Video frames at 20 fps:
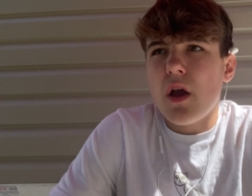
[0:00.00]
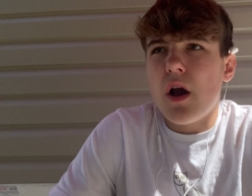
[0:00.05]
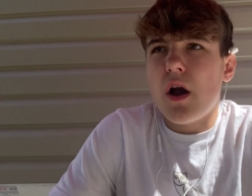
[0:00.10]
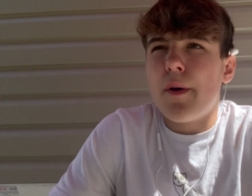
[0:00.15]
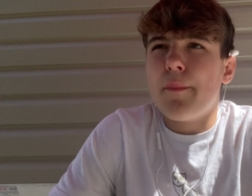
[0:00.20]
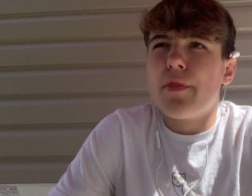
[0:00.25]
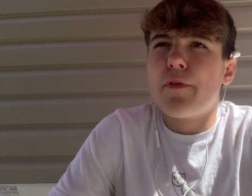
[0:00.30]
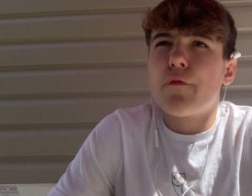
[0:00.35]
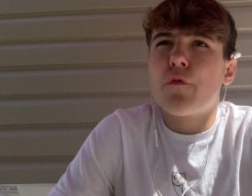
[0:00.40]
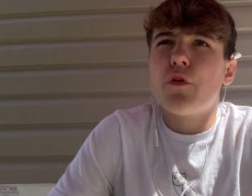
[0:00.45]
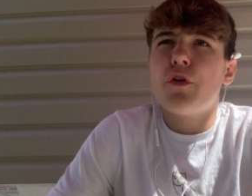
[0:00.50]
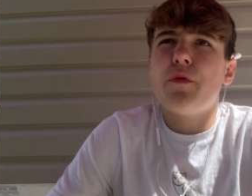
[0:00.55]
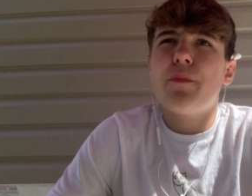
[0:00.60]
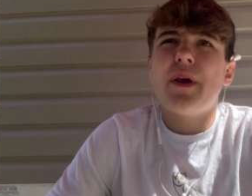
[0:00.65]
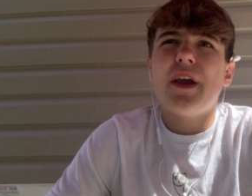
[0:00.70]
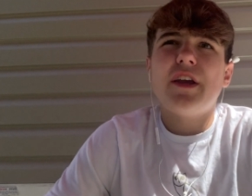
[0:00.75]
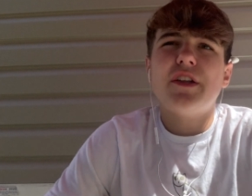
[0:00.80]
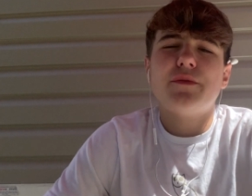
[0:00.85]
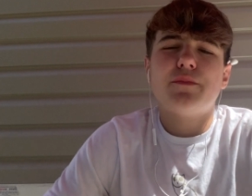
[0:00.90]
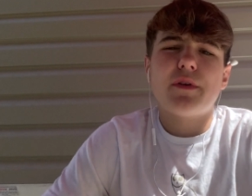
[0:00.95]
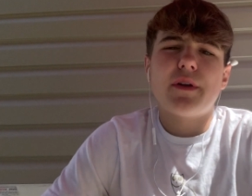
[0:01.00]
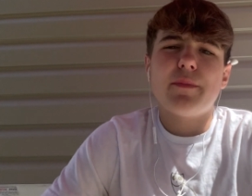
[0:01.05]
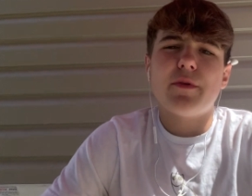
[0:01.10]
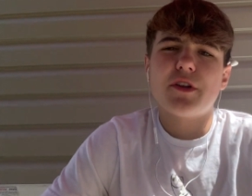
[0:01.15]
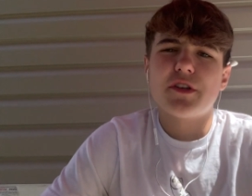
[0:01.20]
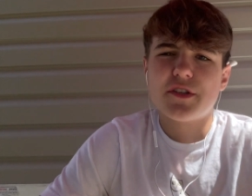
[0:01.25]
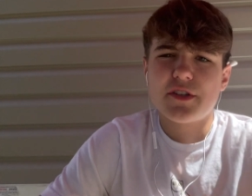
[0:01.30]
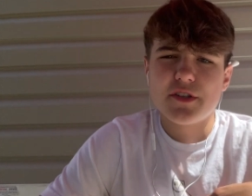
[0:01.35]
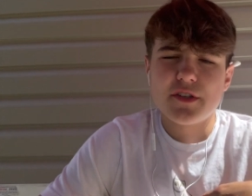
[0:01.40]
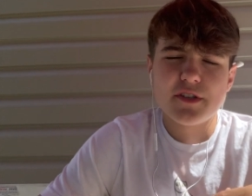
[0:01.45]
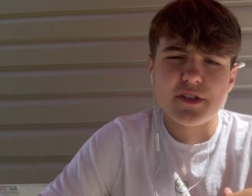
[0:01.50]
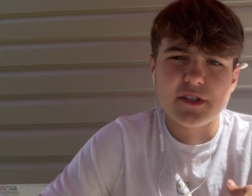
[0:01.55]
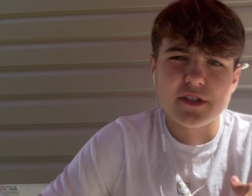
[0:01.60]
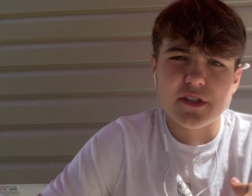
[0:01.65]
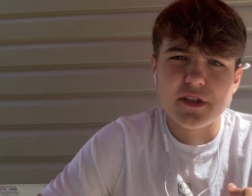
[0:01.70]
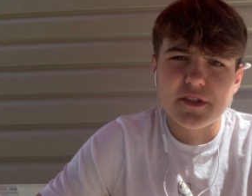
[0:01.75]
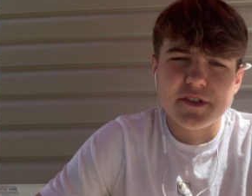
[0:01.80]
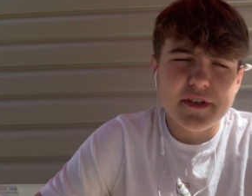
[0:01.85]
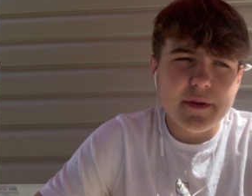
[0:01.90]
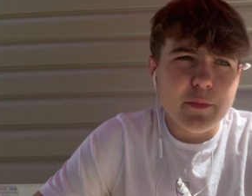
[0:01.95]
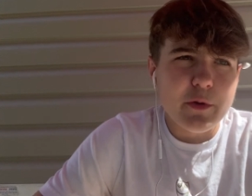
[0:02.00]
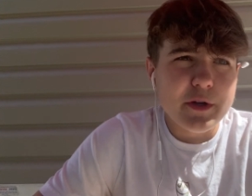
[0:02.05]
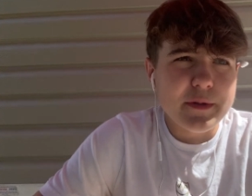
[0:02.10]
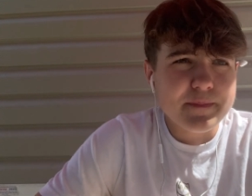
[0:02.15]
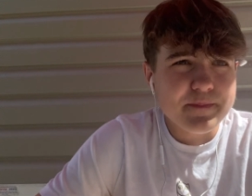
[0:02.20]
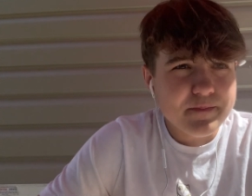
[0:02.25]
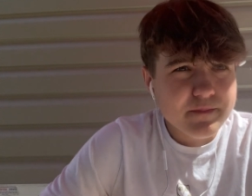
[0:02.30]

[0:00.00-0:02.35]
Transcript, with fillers: But the For You page, pretty much, just a little summary.